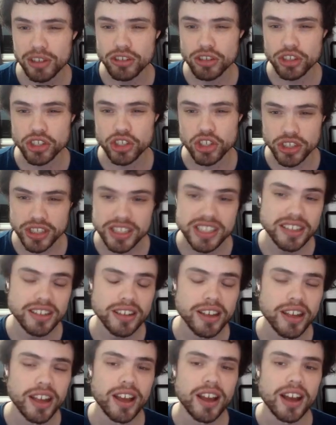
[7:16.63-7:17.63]
to Schützen,
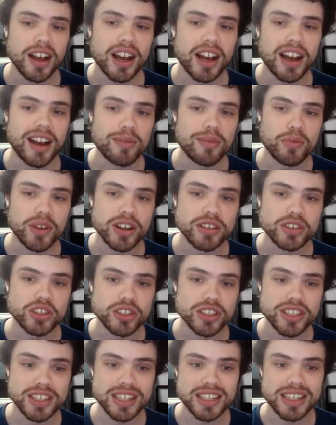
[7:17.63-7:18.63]
where
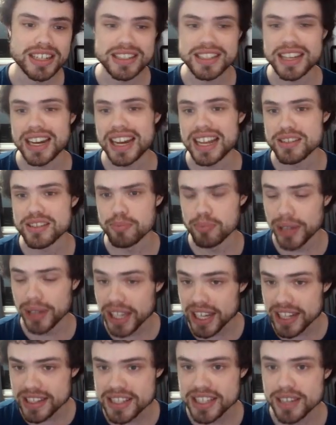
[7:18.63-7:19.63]
Schützen instead has
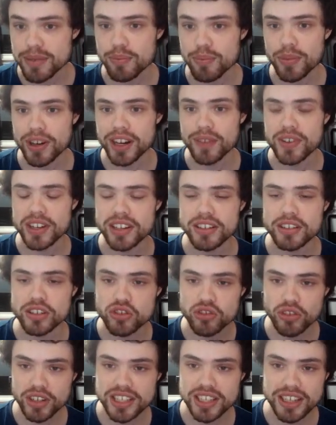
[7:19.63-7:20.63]
Blitz, but if it
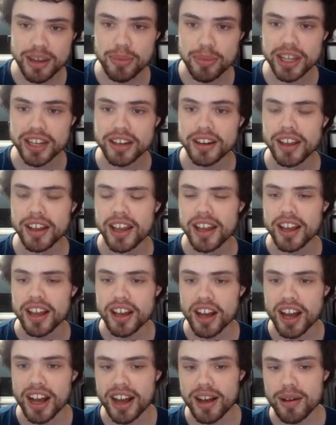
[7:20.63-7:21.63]
destroys something
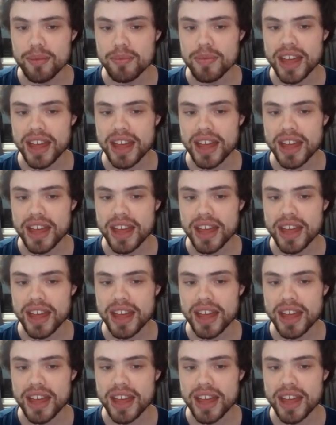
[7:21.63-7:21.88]
and